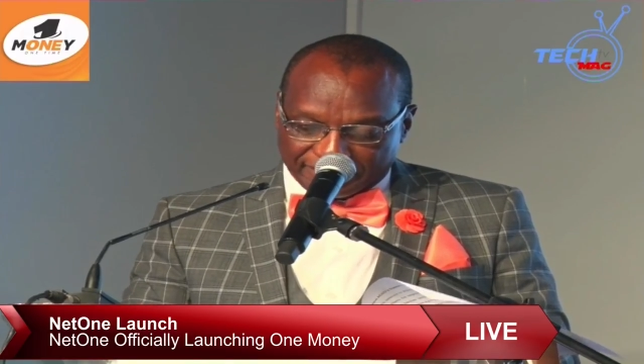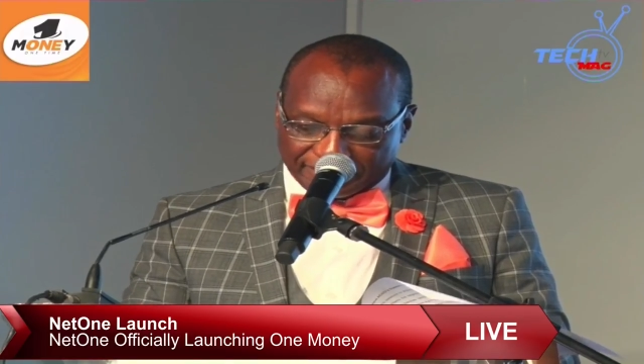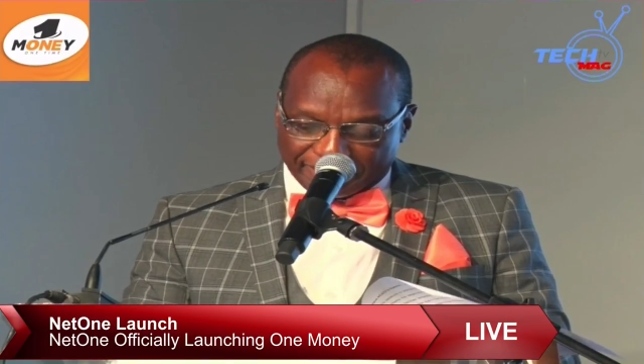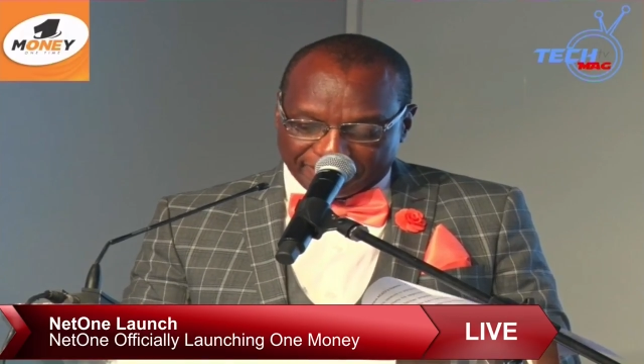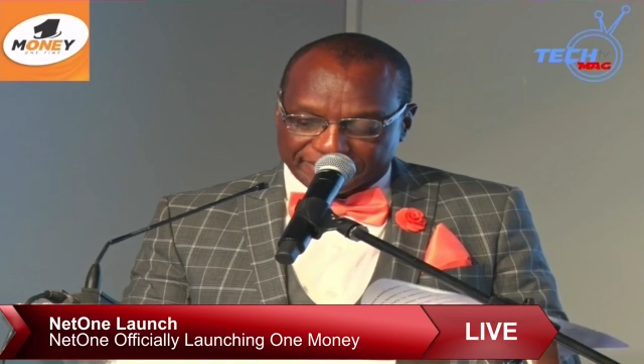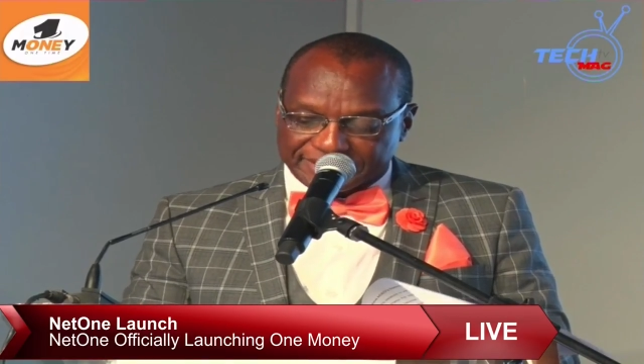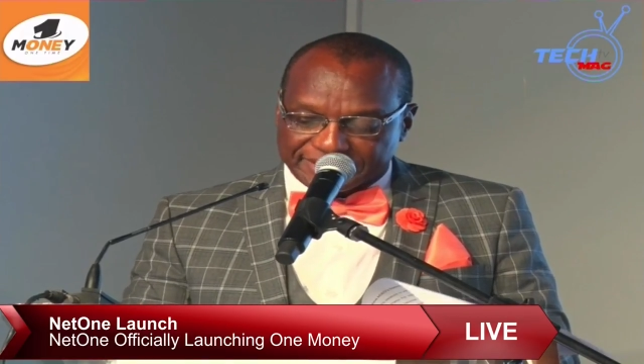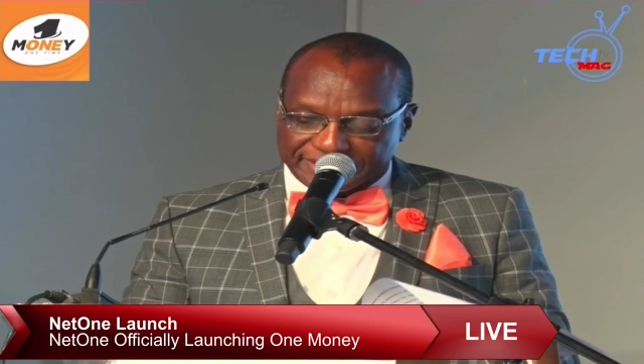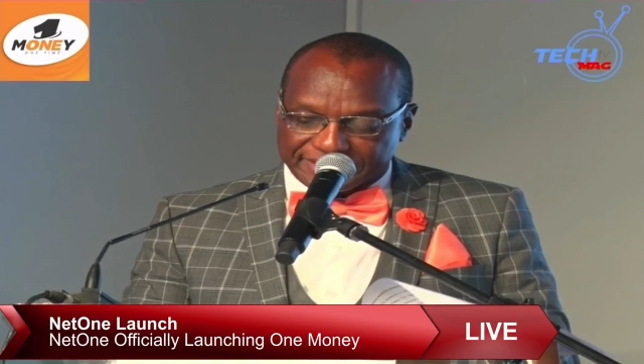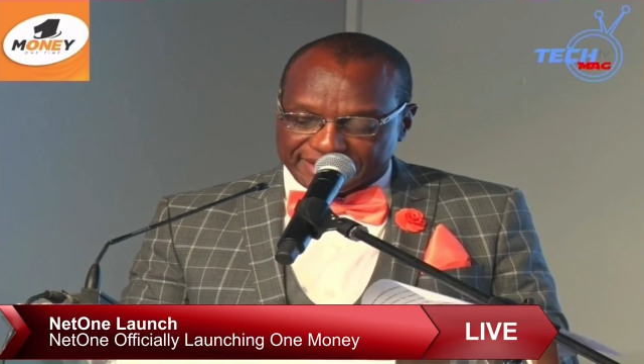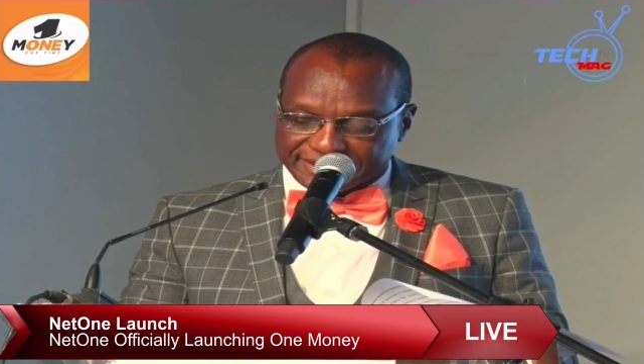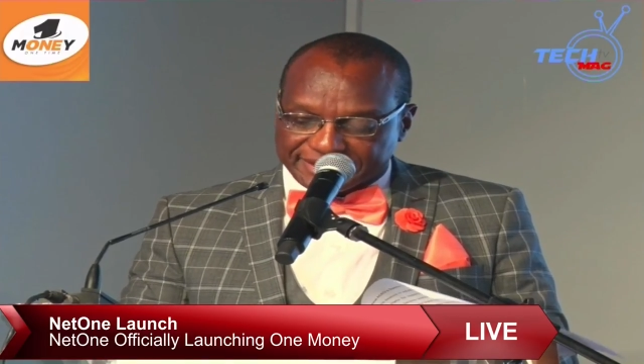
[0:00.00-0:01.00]
This is
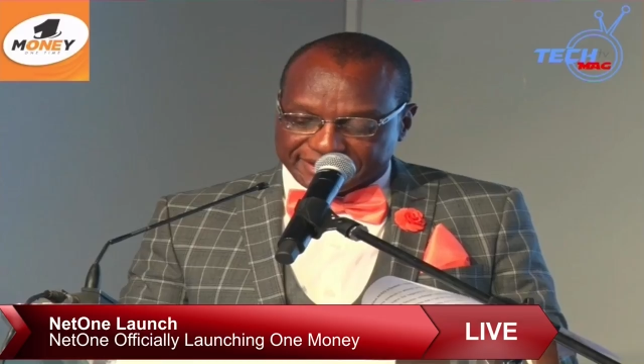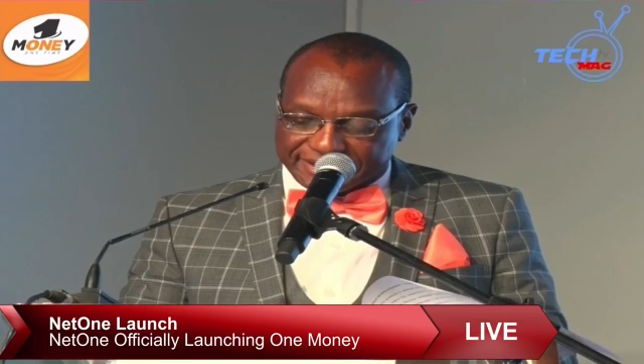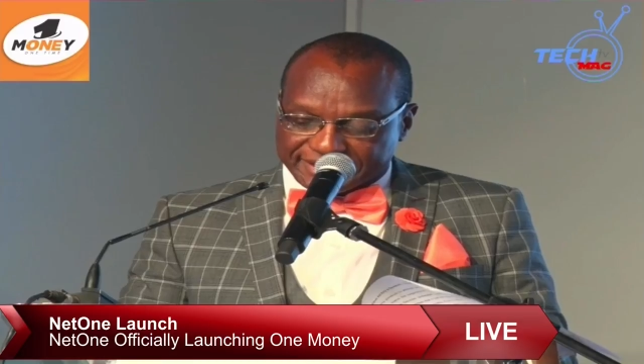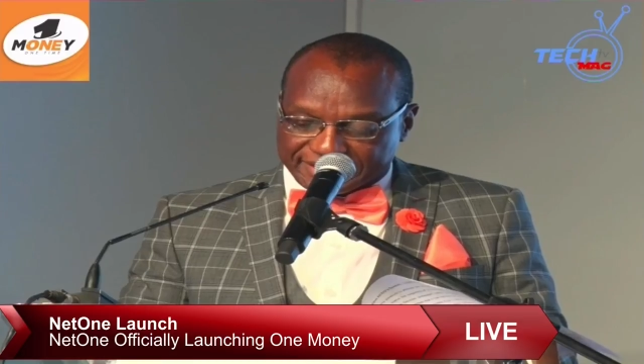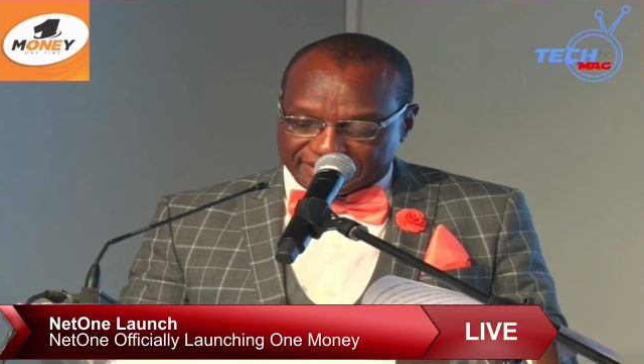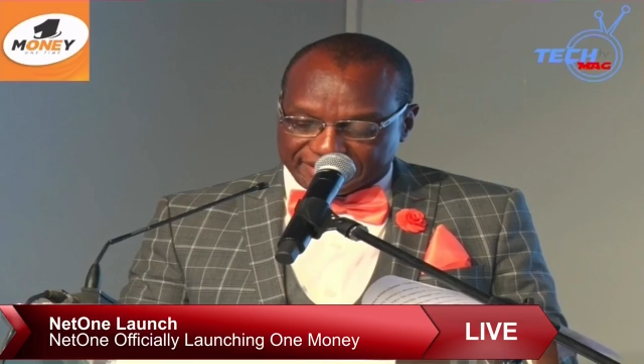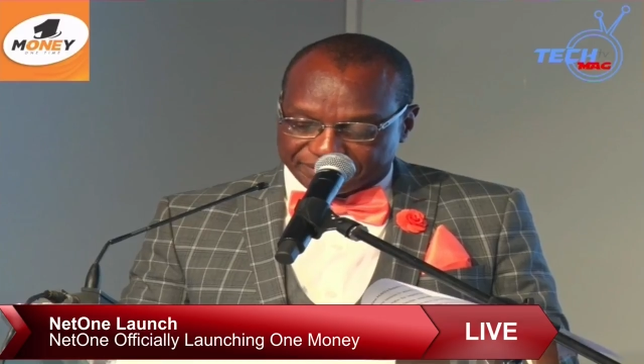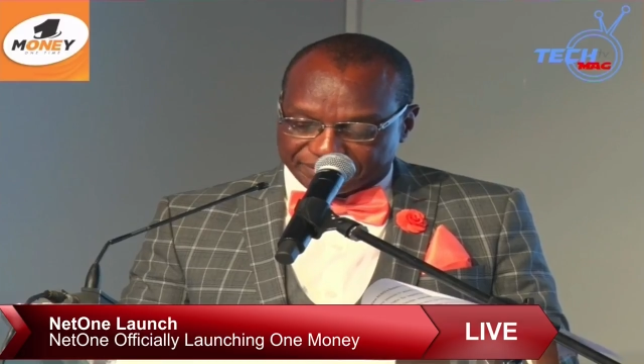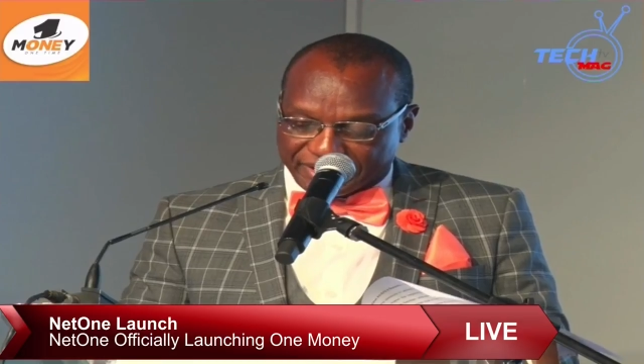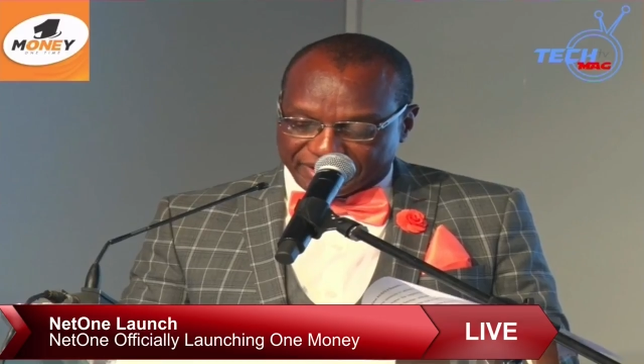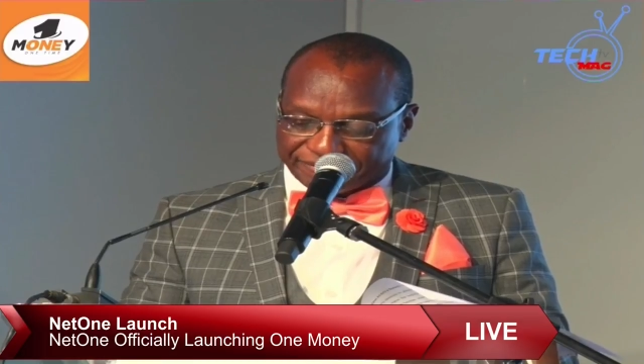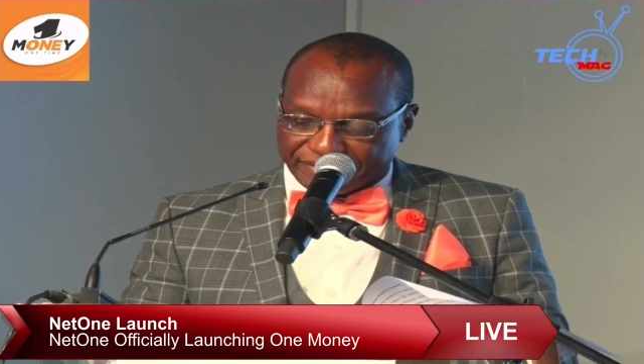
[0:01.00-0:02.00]
necessitated by the
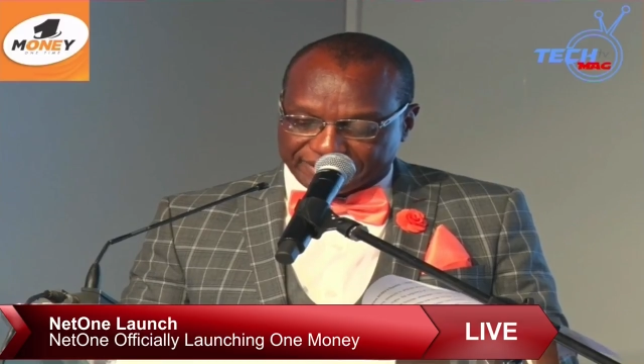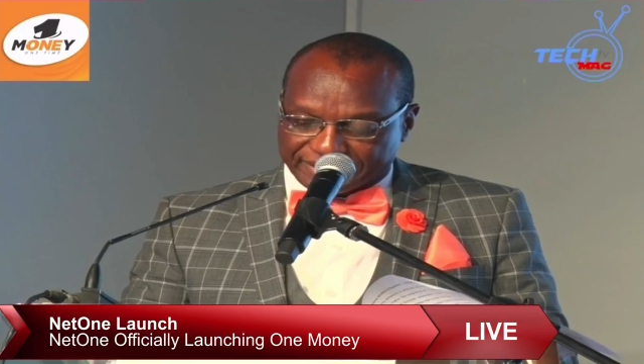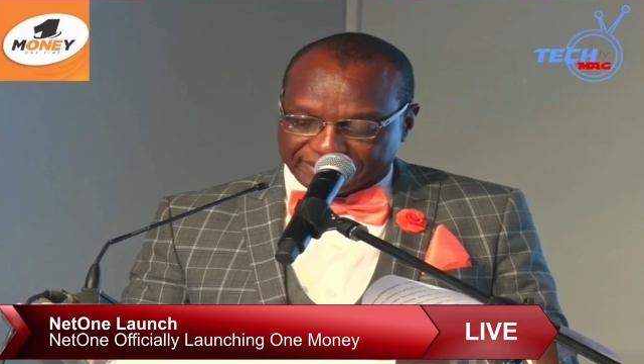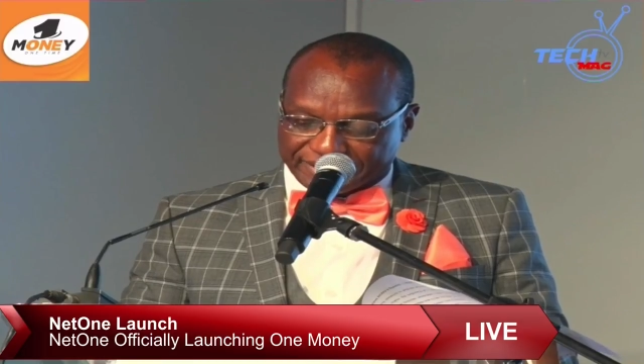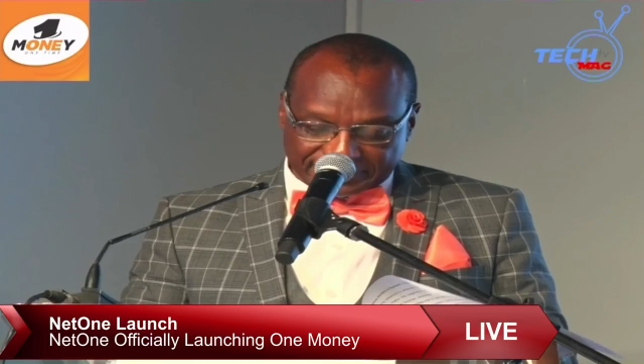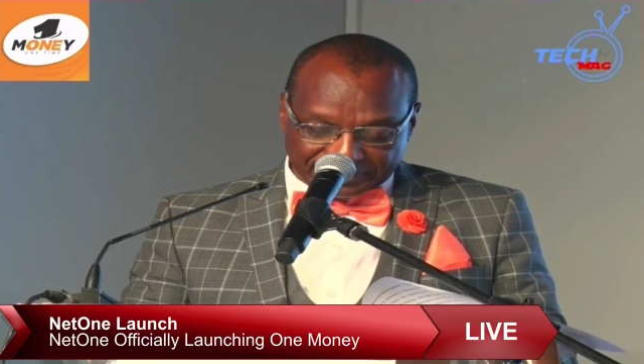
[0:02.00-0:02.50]
fact that